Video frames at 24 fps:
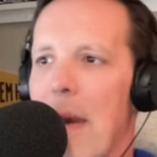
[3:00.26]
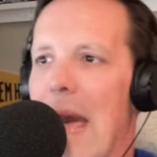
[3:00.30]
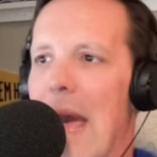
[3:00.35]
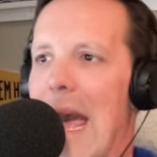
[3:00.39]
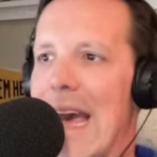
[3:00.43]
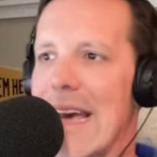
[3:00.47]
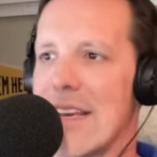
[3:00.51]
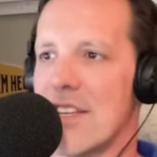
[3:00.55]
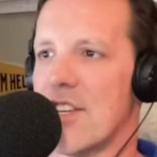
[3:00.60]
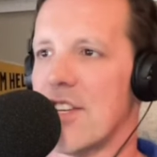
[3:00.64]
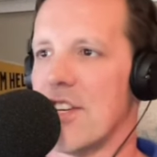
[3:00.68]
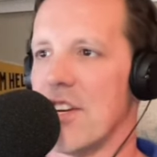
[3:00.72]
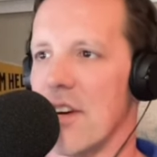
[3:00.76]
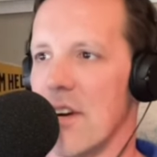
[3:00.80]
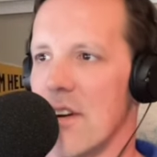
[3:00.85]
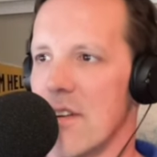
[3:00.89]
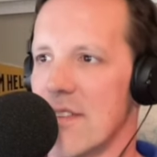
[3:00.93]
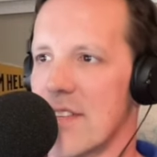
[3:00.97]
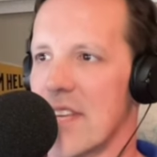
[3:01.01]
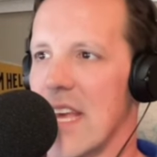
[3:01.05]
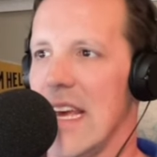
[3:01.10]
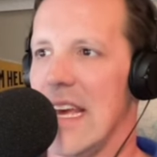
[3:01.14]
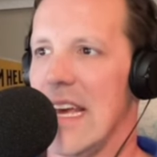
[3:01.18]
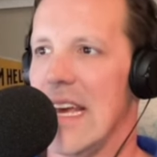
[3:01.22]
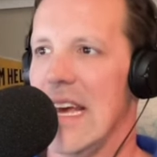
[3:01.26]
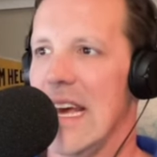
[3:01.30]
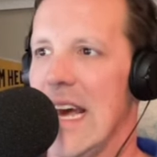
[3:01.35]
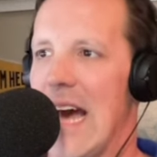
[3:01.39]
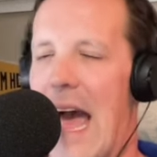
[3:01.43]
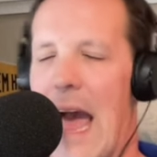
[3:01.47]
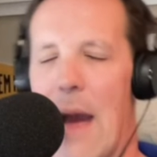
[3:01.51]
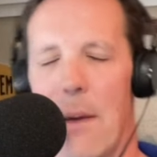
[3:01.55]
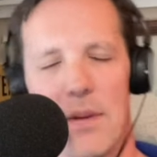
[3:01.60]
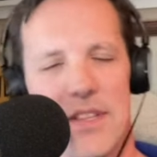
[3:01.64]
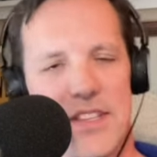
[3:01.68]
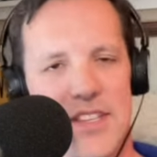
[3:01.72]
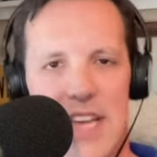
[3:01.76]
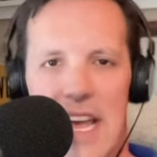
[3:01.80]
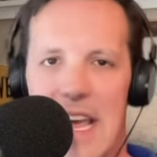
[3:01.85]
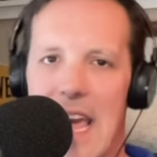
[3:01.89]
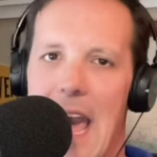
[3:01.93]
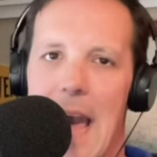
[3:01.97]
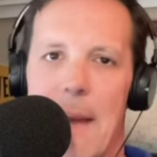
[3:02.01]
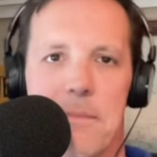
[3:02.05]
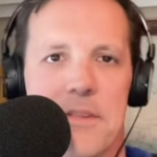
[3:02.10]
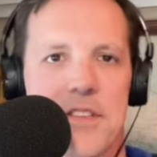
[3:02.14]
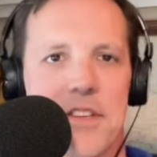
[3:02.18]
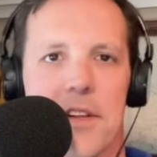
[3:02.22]
pastures? I would say
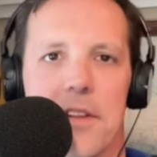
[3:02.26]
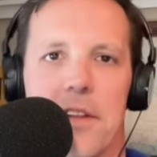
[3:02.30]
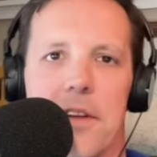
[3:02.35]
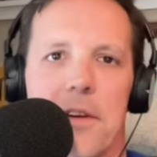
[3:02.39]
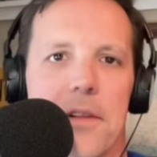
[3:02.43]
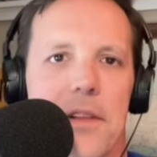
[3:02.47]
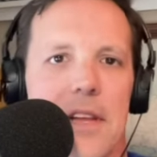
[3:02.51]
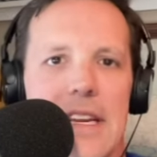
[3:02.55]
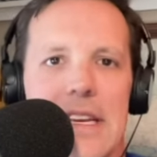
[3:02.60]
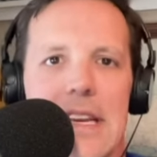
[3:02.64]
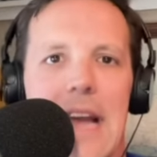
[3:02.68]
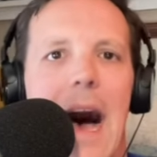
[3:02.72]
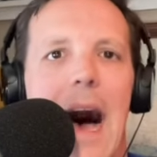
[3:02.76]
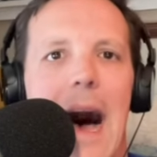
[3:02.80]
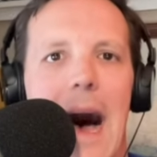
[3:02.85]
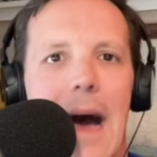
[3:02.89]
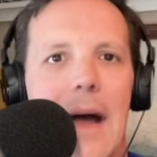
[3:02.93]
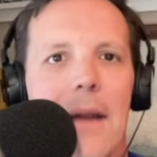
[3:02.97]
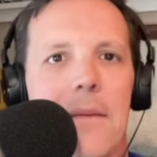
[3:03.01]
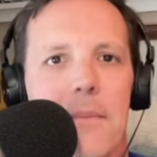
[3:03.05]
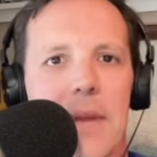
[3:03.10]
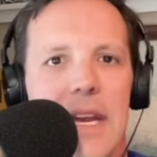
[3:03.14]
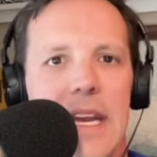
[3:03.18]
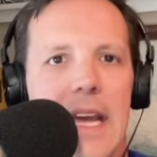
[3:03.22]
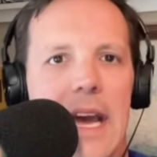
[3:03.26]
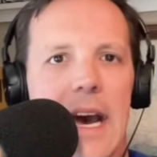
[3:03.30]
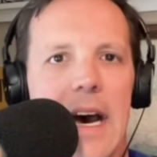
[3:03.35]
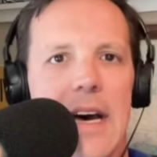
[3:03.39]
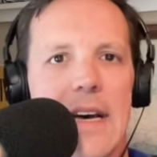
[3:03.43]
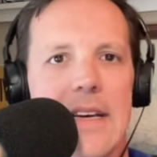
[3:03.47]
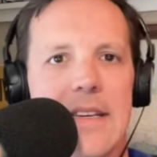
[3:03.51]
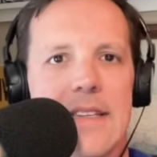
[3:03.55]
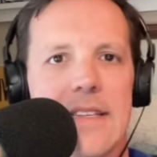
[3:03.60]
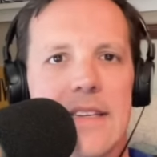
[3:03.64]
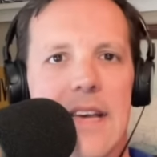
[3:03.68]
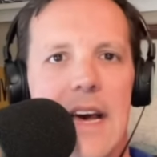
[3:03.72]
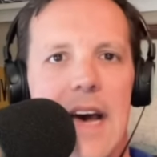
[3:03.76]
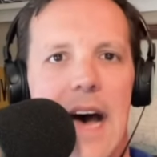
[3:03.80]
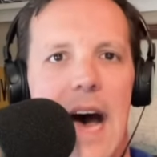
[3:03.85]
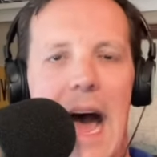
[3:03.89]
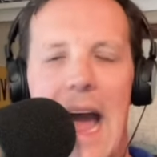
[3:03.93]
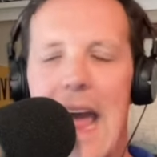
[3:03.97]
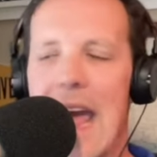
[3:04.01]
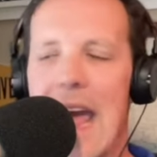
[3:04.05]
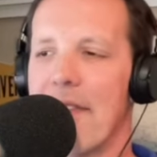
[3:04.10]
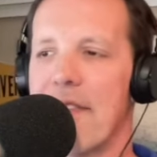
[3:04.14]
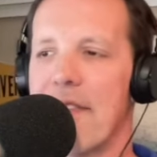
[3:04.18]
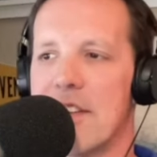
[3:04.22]
absolutely not, because
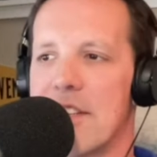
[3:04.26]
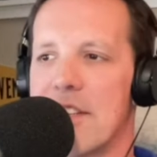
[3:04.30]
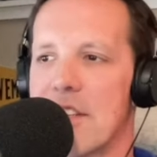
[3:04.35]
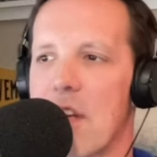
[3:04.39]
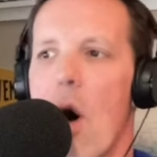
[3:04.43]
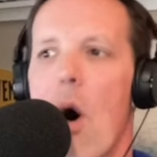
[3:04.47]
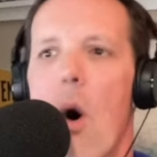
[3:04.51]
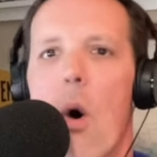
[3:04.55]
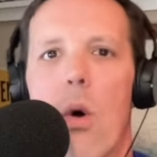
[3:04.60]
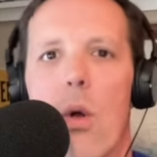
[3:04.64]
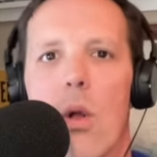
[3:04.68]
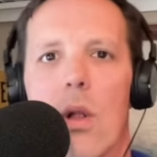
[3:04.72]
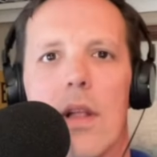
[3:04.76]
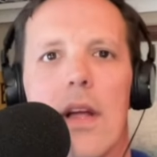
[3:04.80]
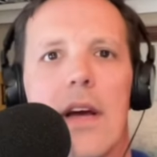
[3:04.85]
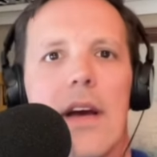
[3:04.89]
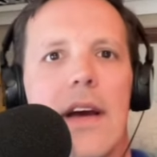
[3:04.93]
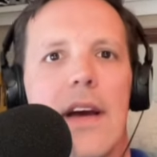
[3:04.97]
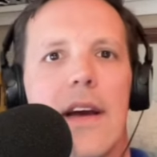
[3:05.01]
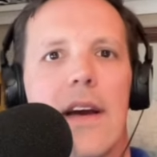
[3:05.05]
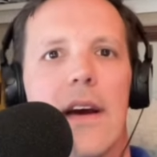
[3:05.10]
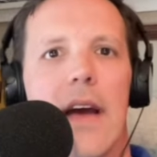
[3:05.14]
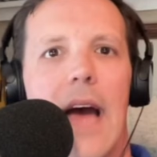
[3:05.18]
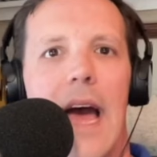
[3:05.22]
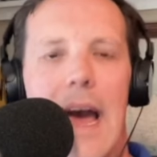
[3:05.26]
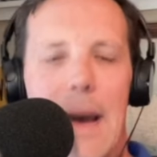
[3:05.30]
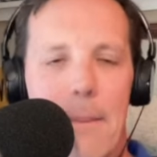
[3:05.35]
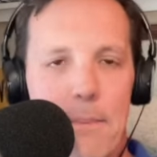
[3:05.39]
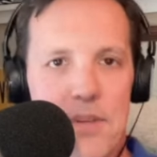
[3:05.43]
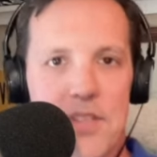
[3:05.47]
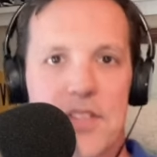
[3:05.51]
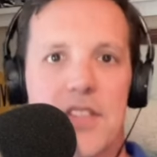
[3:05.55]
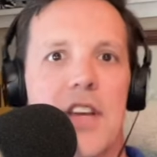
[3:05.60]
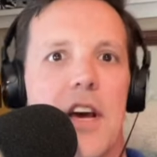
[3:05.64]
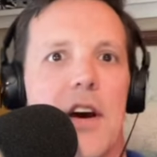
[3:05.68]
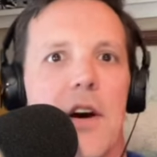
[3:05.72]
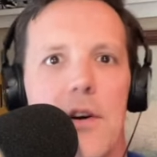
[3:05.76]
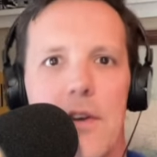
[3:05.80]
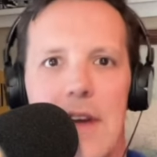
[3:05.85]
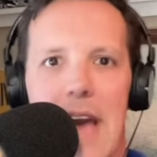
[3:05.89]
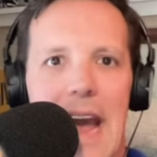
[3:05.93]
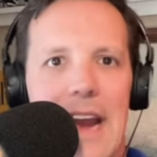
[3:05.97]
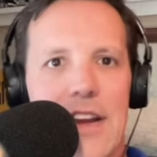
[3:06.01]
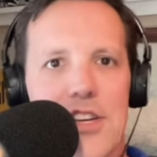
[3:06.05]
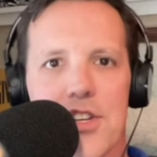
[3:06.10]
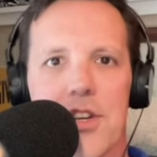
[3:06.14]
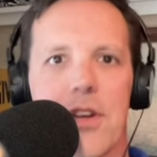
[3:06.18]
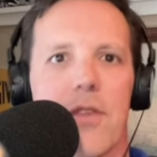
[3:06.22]
I had this whole episode
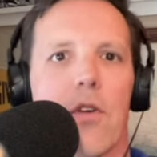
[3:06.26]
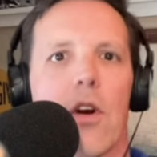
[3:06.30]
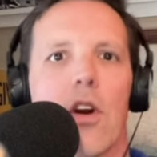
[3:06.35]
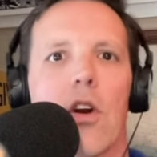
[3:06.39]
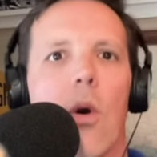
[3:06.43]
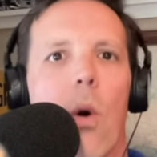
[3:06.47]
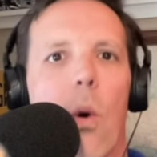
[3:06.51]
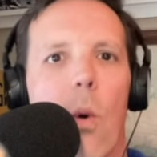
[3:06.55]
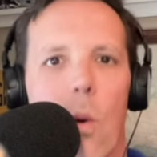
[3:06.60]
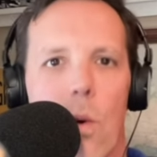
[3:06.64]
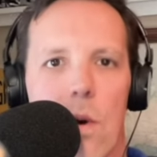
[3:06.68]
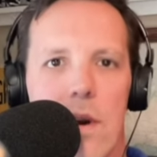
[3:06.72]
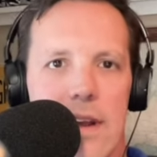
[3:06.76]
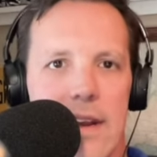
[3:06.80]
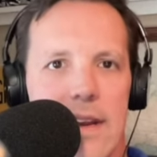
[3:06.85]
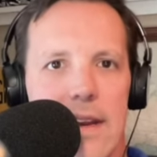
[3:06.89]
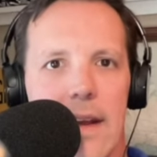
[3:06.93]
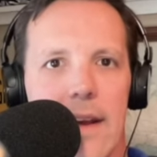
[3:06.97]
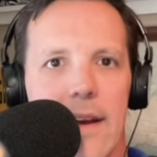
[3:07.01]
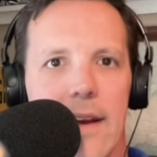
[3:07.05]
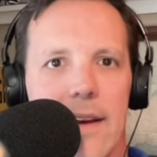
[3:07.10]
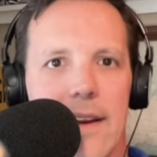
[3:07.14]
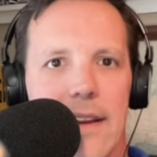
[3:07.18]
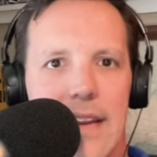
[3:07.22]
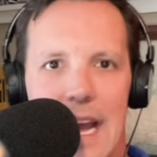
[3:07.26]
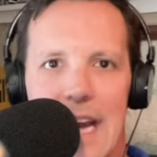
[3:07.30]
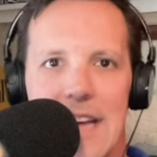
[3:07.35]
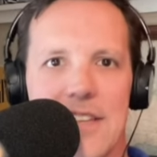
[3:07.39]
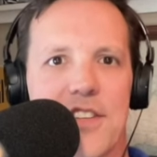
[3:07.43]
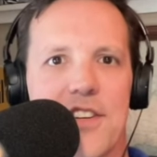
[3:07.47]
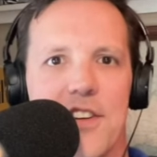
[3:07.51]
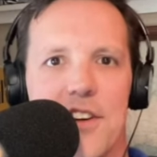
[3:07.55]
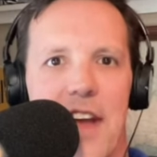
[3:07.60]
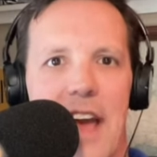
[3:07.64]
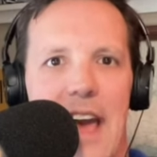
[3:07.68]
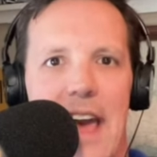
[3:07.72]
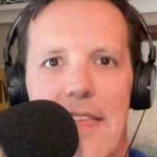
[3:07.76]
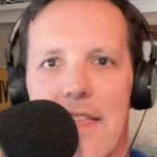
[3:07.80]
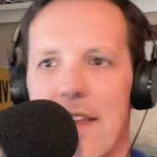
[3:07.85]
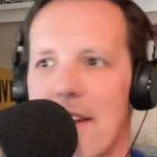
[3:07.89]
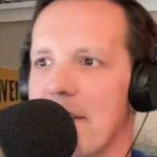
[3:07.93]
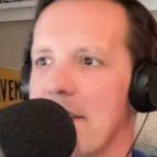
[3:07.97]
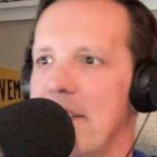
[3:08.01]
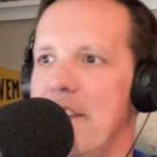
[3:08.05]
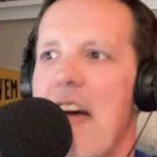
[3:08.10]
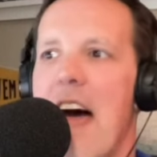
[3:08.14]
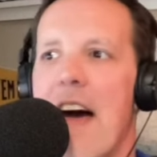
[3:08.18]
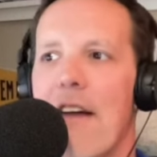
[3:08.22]
actually recorded yesterday that
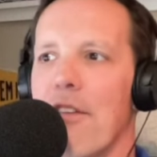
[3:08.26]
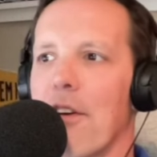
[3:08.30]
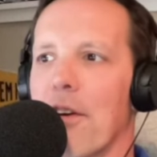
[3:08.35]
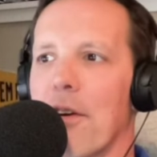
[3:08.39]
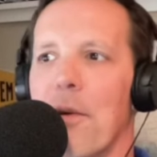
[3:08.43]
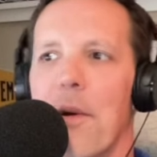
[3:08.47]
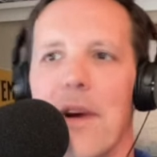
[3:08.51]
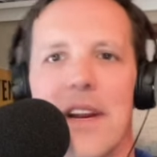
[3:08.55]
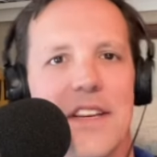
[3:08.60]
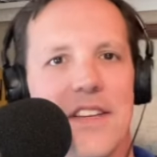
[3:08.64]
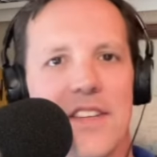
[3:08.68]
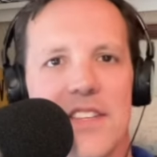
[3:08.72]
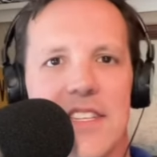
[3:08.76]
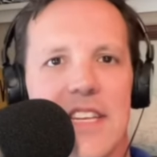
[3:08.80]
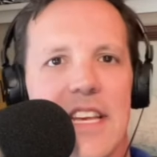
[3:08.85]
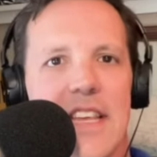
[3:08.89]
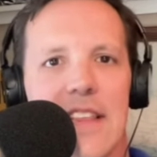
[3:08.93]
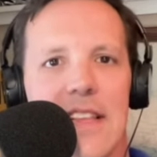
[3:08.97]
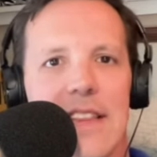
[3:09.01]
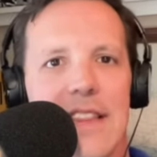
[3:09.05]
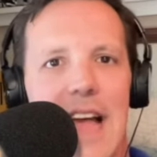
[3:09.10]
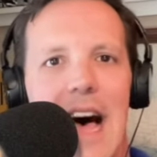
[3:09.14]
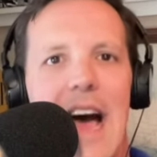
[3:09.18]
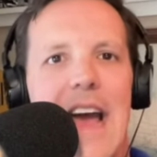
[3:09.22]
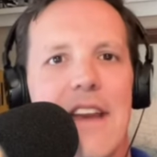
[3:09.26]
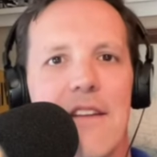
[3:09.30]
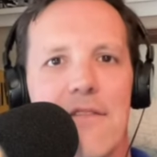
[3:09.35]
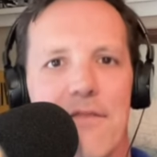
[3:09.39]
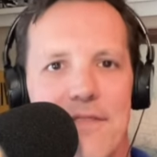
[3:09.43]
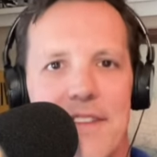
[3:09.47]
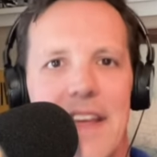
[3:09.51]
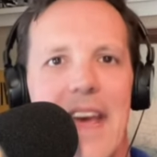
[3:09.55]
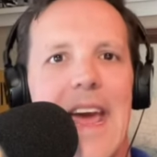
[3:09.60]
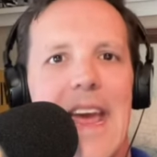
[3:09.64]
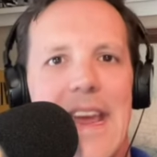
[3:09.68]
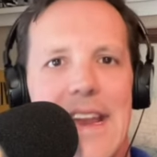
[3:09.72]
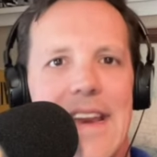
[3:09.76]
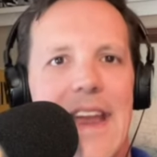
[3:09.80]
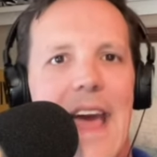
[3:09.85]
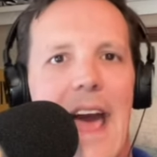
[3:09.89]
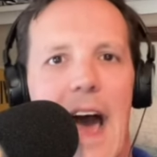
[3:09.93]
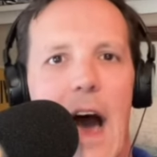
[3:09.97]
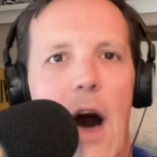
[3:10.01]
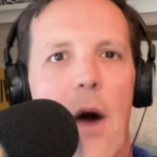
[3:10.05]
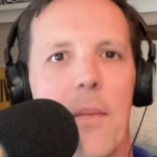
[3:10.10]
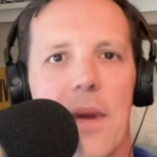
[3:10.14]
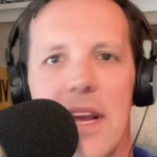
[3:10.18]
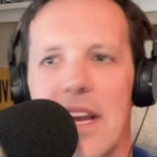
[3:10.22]
is never going to see the light of day
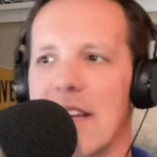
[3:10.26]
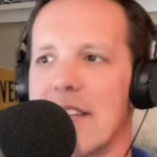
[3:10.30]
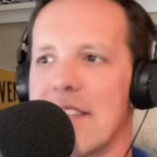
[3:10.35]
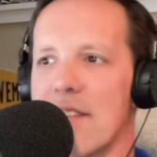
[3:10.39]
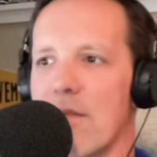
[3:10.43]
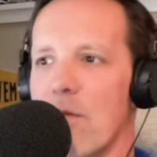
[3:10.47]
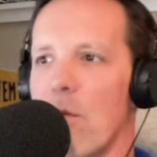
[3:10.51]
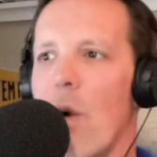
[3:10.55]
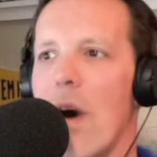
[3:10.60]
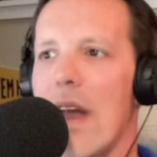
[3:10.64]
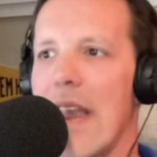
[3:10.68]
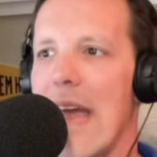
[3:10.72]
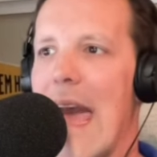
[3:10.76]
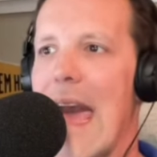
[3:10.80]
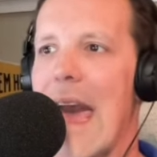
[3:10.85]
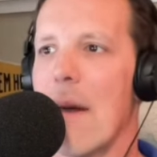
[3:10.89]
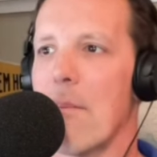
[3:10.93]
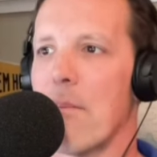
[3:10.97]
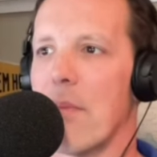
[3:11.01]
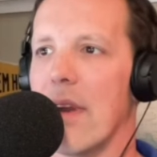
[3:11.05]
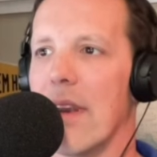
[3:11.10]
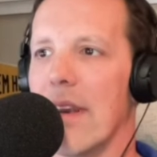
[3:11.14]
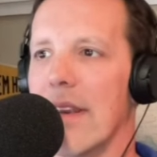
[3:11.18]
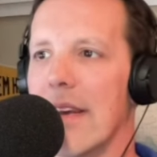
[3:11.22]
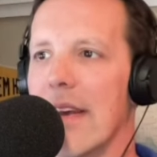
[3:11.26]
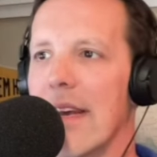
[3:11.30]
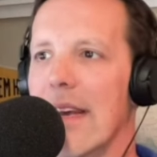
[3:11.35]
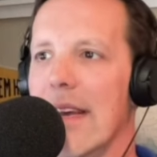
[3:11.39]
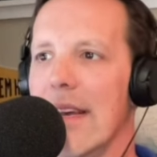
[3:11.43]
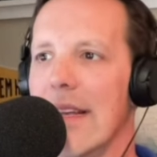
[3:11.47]
now because of what happened.